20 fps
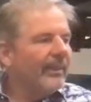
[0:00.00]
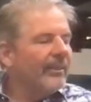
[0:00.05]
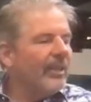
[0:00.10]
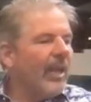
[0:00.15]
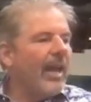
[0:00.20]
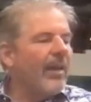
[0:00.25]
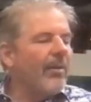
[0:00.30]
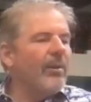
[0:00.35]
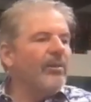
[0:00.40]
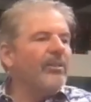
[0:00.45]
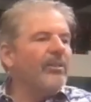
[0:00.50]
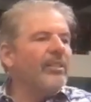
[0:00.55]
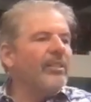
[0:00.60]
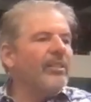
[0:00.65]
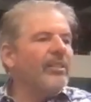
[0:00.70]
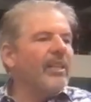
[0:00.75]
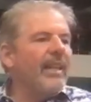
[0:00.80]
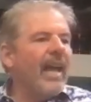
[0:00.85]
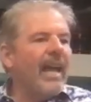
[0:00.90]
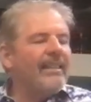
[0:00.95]
Anyway, it was a
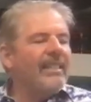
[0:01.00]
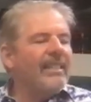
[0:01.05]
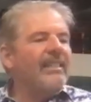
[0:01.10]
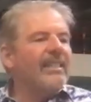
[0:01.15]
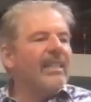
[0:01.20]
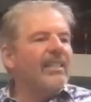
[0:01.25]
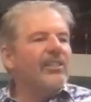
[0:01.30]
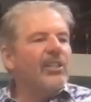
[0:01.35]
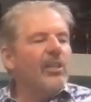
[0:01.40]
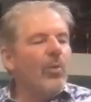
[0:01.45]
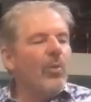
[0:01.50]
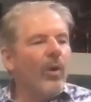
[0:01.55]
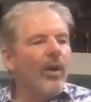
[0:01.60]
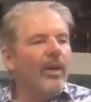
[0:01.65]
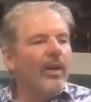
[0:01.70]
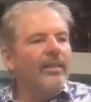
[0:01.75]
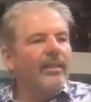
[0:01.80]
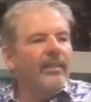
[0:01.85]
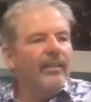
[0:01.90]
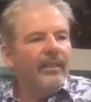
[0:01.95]

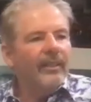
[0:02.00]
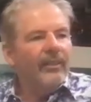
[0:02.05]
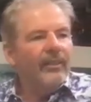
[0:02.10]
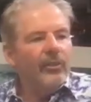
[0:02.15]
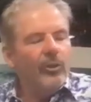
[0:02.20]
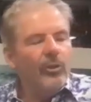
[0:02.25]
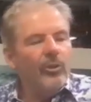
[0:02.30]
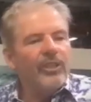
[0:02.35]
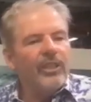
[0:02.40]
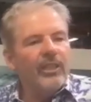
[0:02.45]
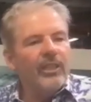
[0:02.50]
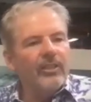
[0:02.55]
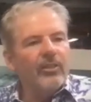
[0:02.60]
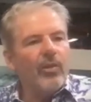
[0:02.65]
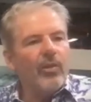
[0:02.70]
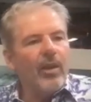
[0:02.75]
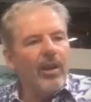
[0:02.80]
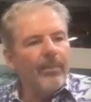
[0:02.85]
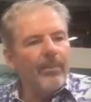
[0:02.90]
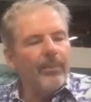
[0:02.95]
1961 New
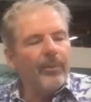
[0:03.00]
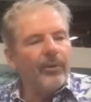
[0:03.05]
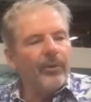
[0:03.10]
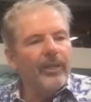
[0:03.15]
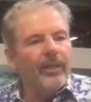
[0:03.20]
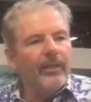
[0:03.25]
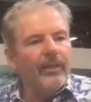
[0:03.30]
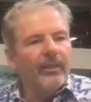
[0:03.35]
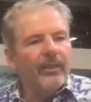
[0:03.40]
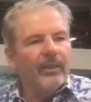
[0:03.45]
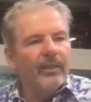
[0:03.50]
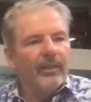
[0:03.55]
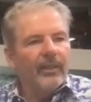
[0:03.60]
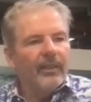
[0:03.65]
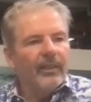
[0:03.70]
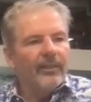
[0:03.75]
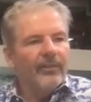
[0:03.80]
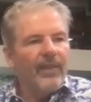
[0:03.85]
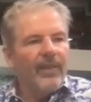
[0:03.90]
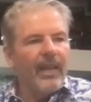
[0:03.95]
Zealand Grand Prix.
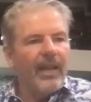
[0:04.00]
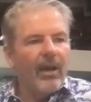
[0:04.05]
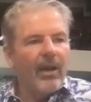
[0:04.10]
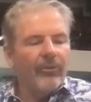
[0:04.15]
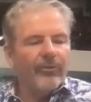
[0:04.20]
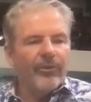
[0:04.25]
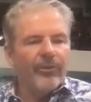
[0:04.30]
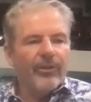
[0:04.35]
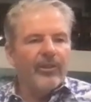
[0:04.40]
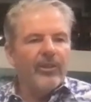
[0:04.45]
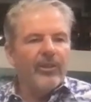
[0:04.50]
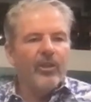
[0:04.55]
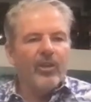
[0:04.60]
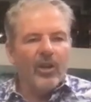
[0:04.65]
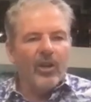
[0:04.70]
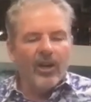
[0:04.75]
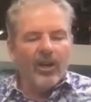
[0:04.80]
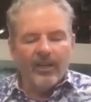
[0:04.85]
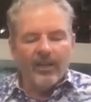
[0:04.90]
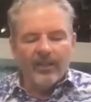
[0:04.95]
They outfitted the
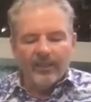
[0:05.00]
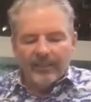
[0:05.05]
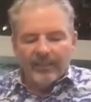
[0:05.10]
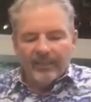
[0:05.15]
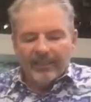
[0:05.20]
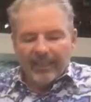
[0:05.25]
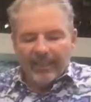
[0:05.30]
car